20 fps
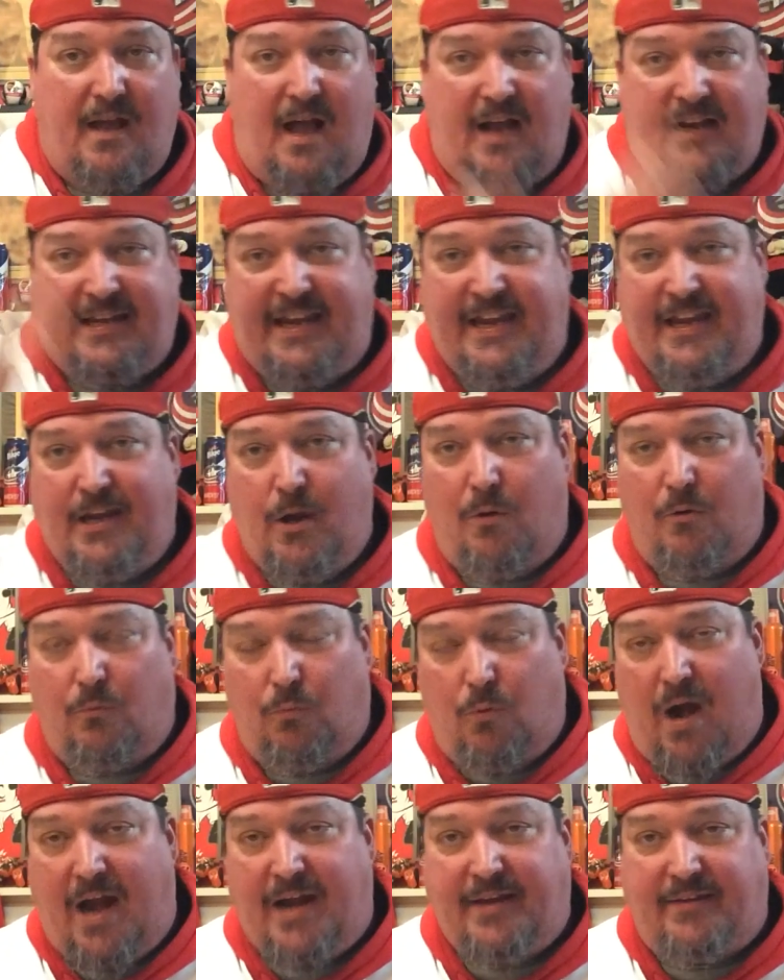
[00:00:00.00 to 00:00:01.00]
Aquino
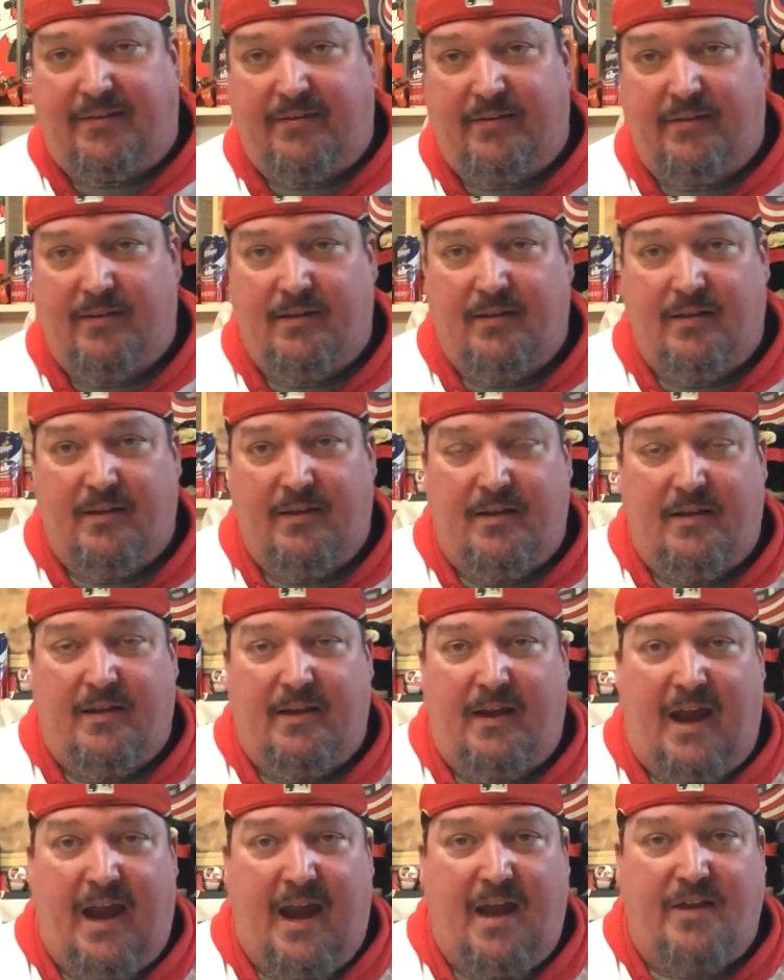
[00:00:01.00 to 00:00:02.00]
in right,
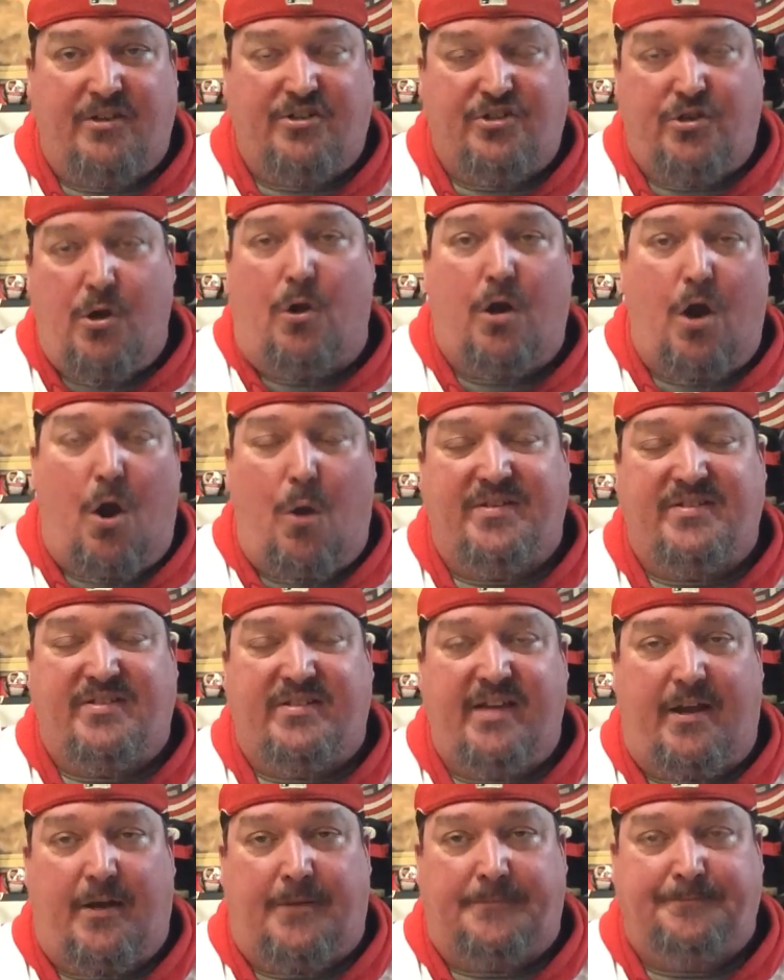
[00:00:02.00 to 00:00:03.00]
and Shogo in
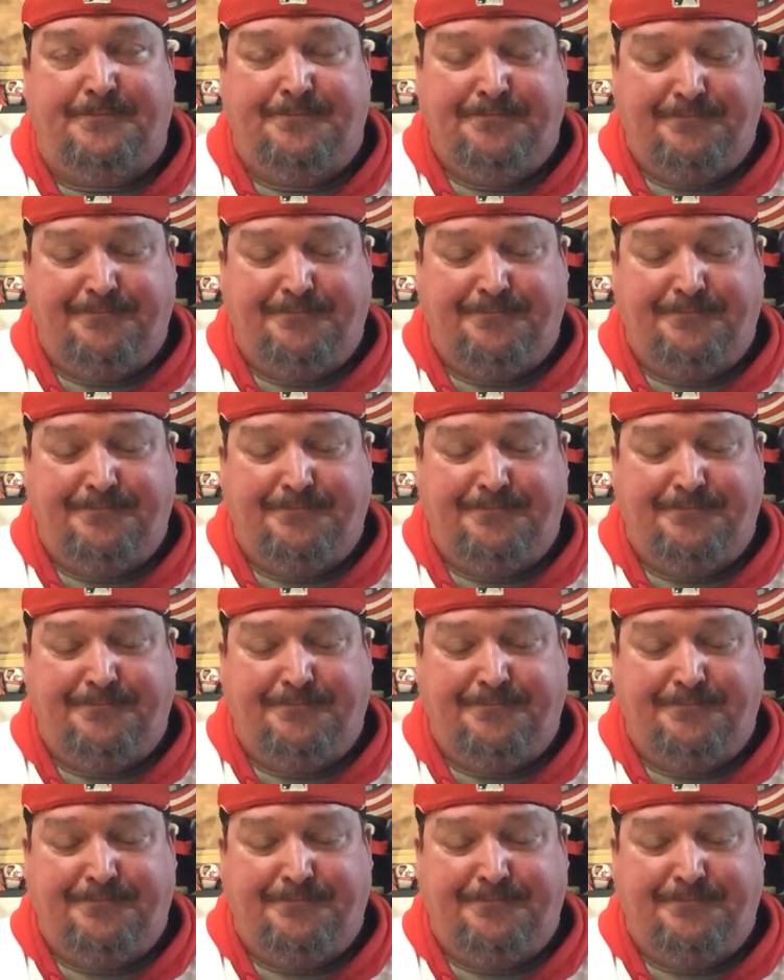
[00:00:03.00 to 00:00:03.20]
center.